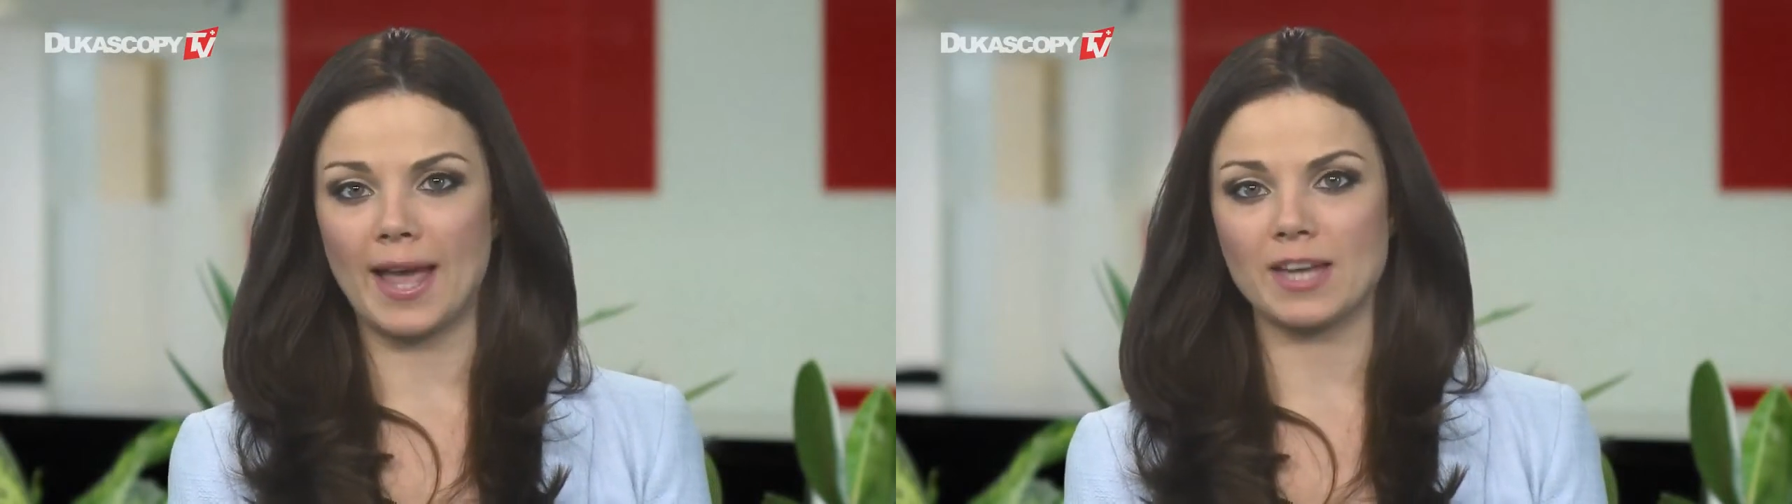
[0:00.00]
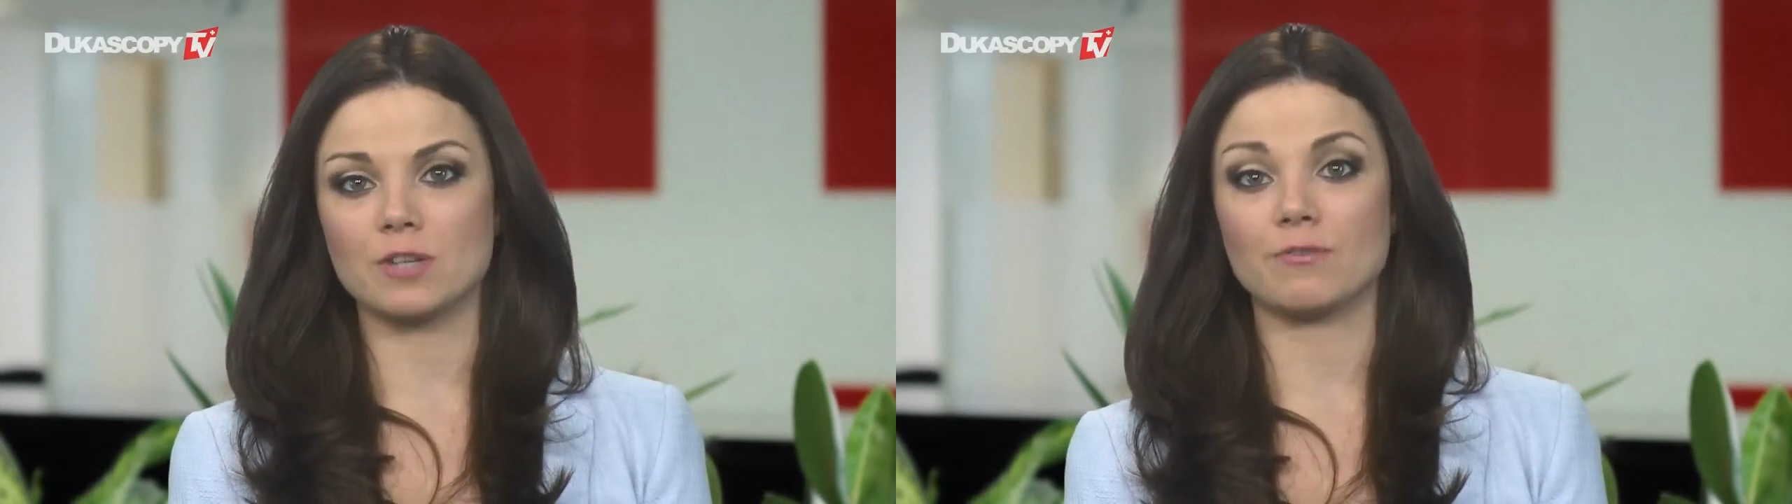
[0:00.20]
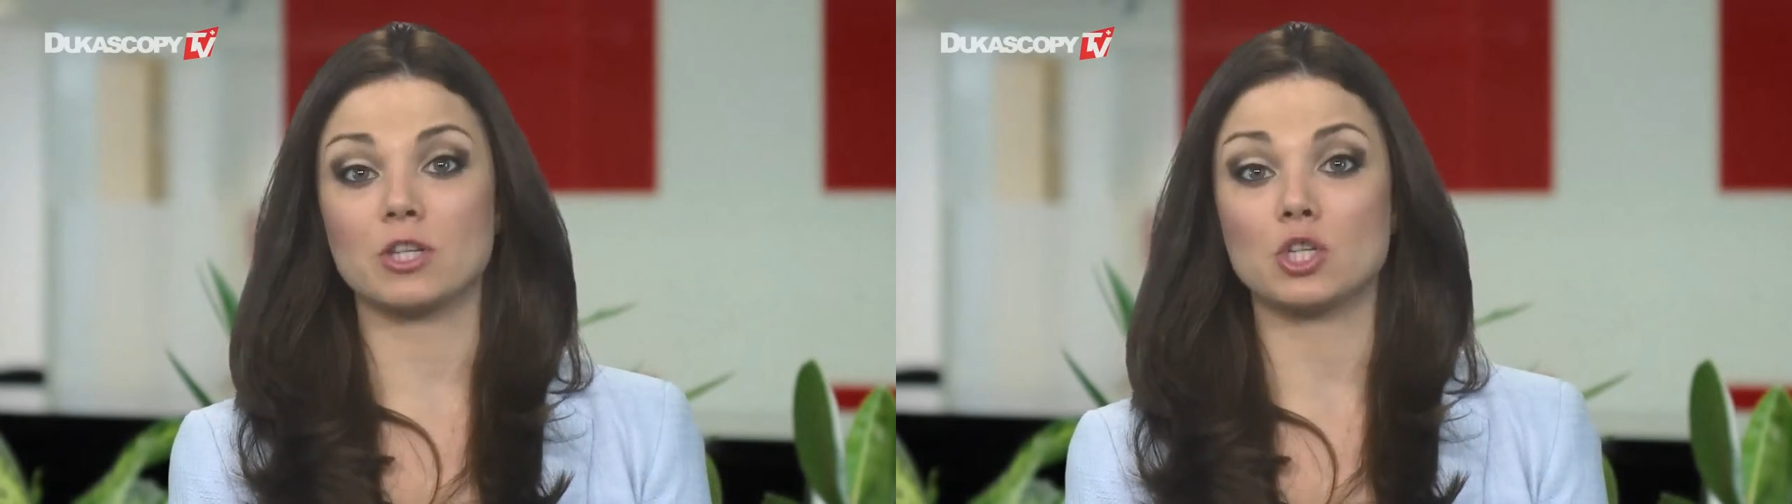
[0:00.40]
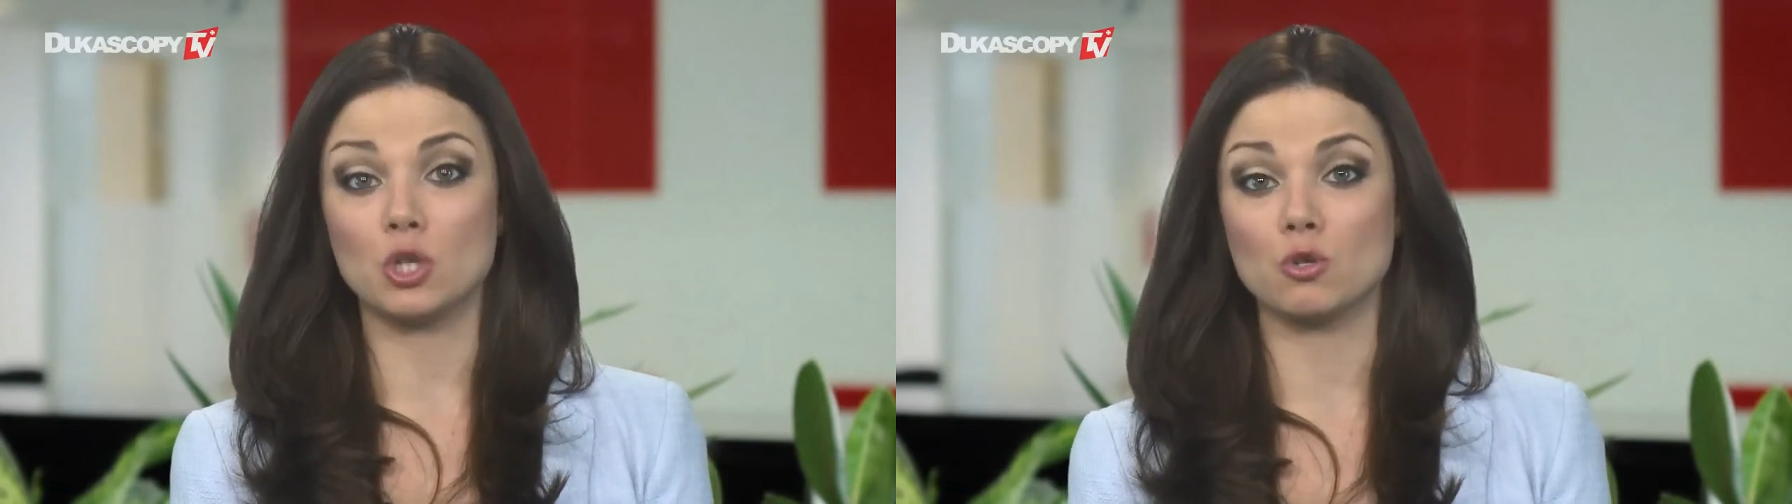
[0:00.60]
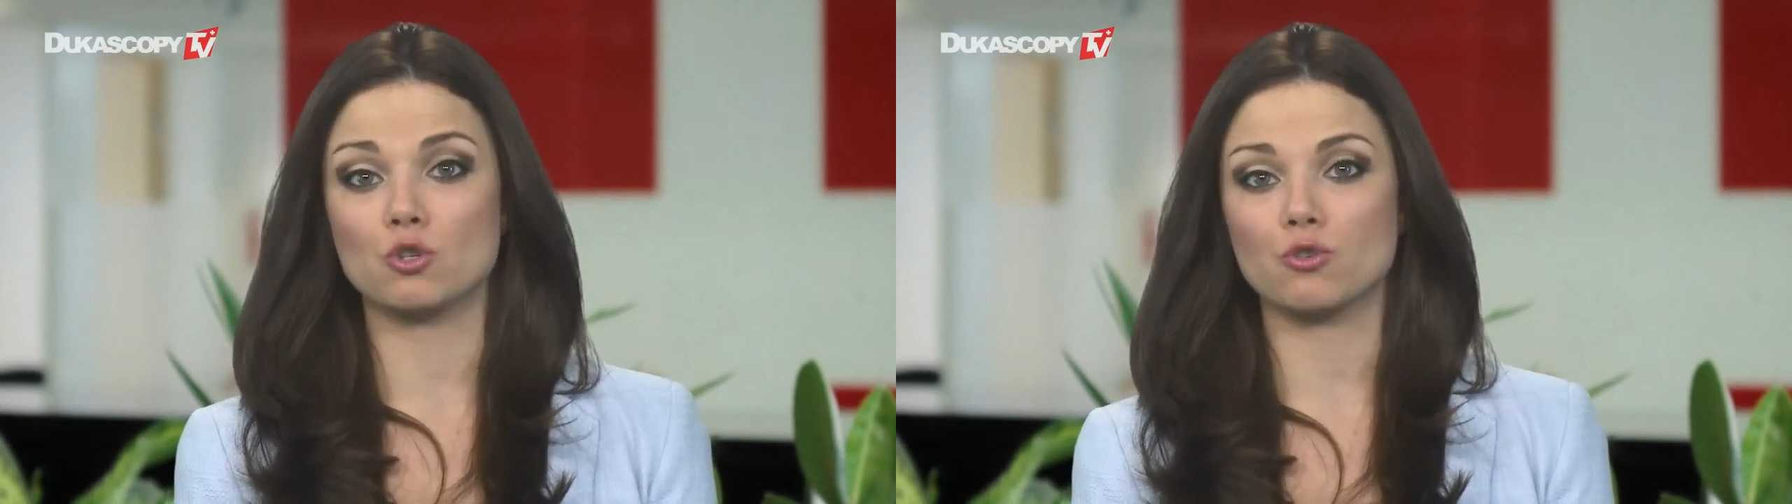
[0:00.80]
out of the
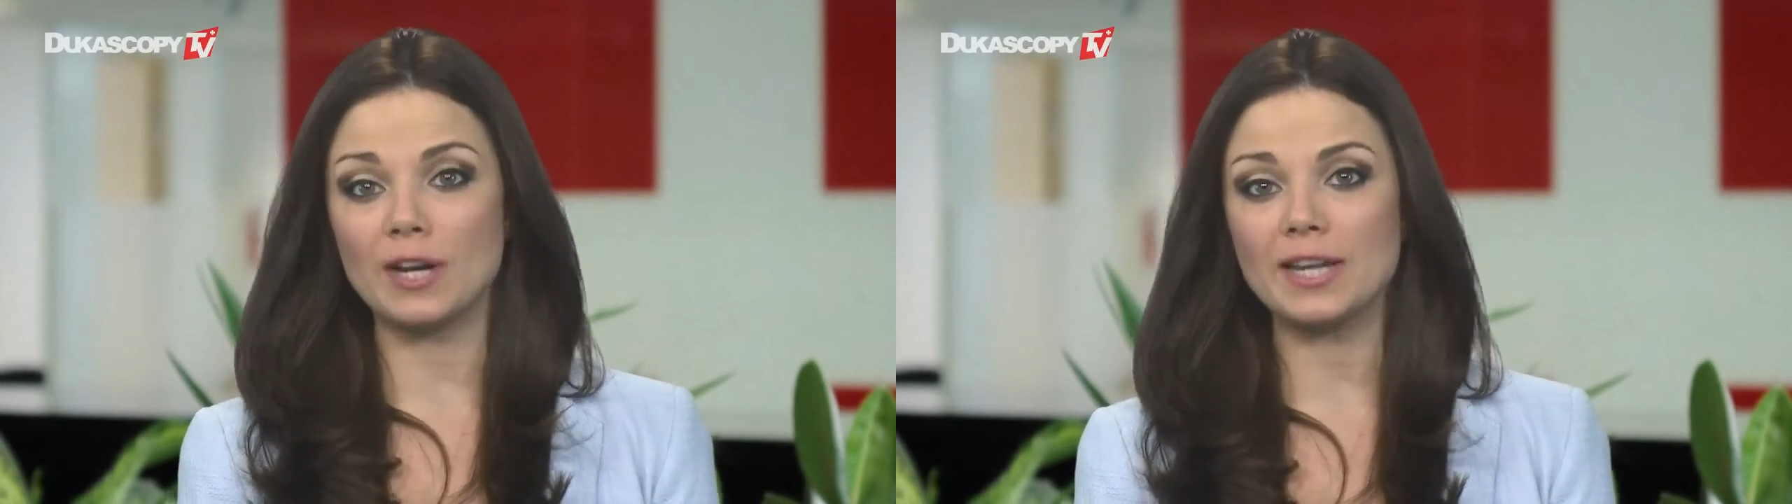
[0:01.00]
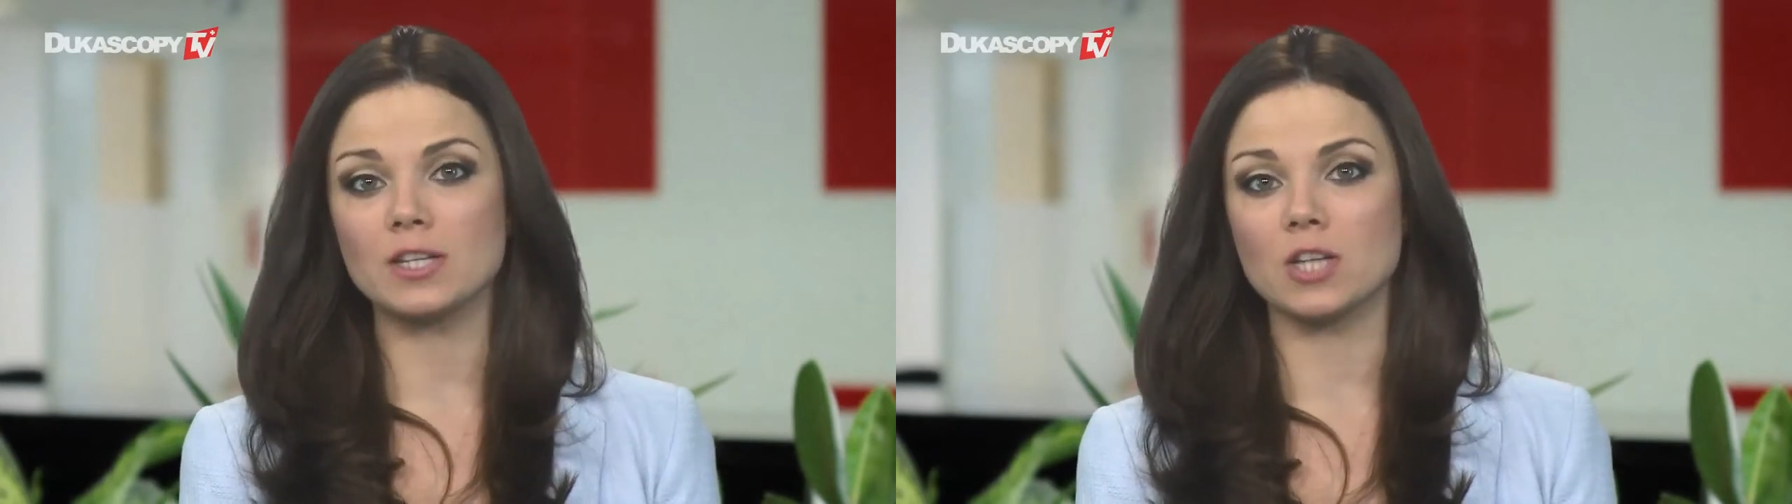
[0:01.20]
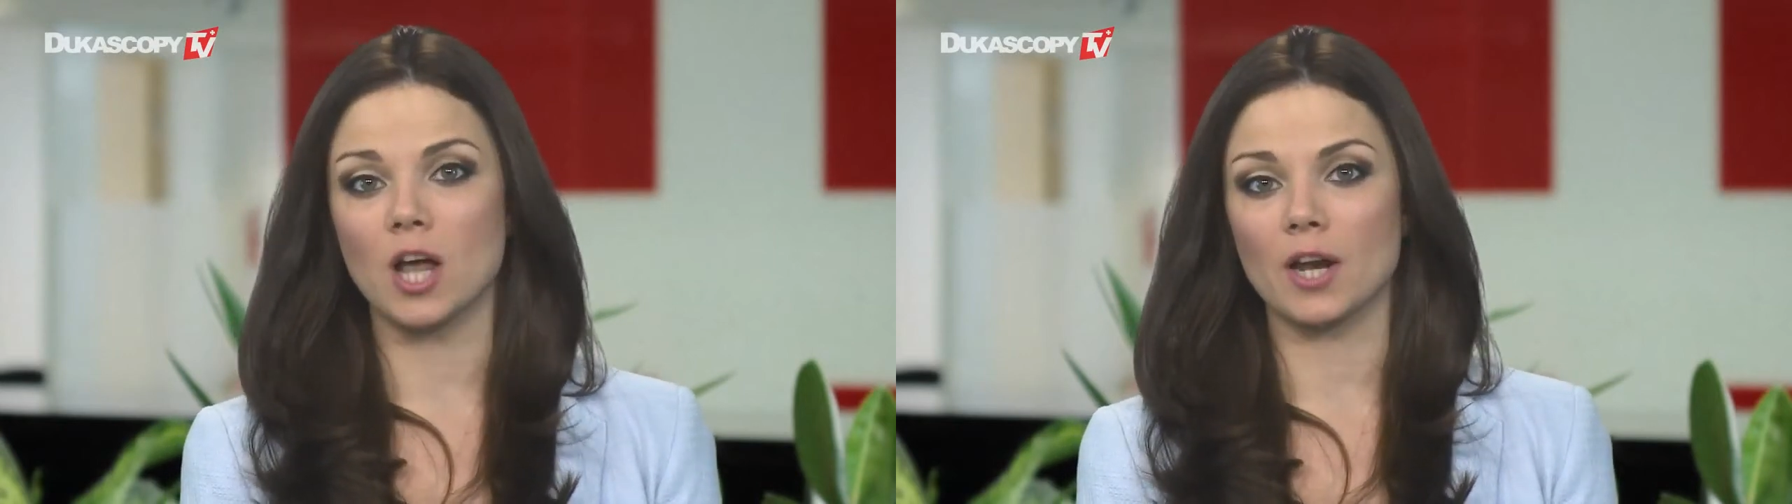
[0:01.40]
$2 trillion